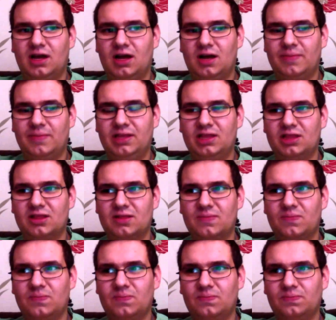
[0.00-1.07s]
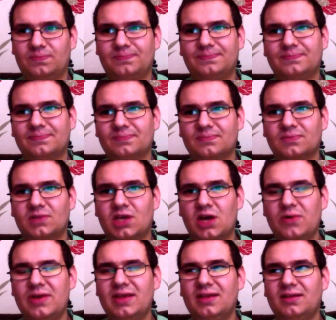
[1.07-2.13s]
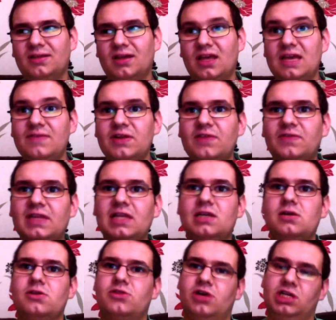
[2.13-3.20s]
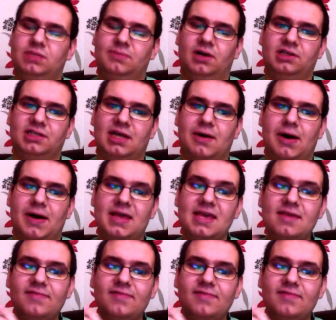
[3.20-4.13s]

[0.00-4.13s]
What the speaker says: I mean, even if it did go 30 miles an hour,